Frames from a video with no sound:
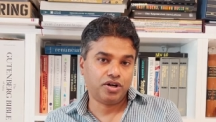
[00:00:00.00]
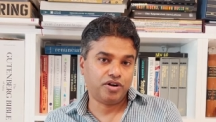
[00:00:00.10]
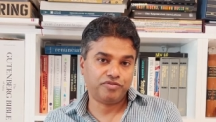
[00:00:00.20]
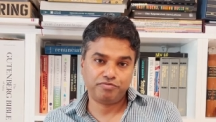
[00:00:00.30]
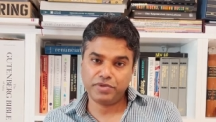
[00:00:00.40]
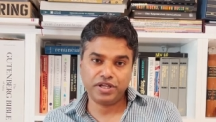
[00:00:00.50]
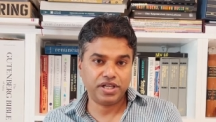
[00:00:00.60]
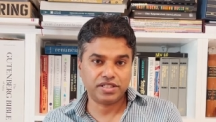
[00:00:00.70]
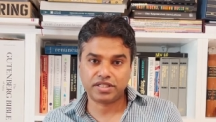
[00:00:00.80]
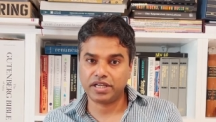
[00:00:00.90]
of many
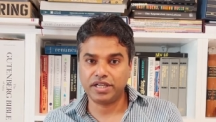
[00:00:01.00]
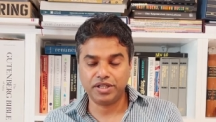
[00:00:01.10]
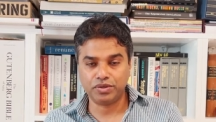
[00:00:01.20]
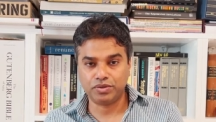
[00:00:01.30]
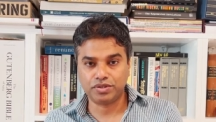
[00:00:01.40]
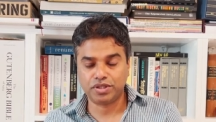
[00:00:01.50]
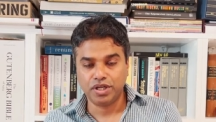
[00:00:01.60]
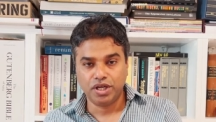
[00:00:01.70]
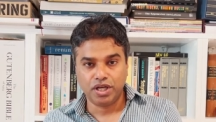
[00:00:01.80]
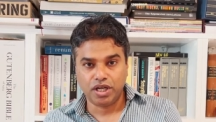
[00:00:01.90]
unsung heroes
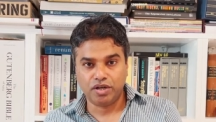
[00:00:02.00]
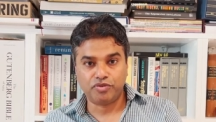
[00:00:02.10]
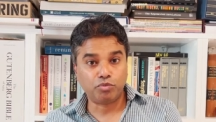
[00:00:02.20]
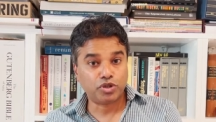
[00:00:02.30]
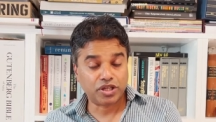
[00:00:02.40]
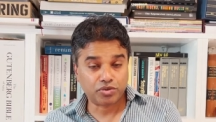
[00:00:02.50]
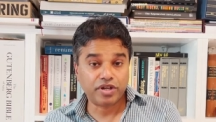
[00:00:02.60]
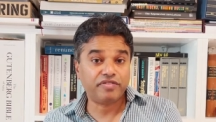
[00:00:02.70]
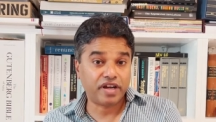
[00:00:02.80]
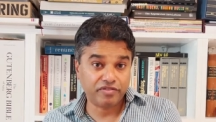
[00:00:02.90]
uh, for more than
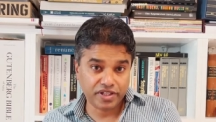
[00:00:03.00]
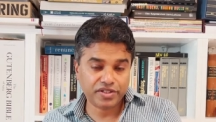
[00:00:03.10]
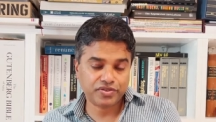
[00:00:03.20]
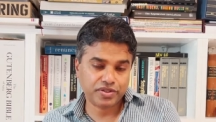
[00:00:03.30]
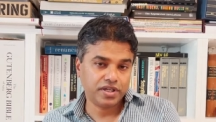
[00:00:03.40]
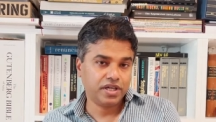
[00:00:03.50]
25 weeks.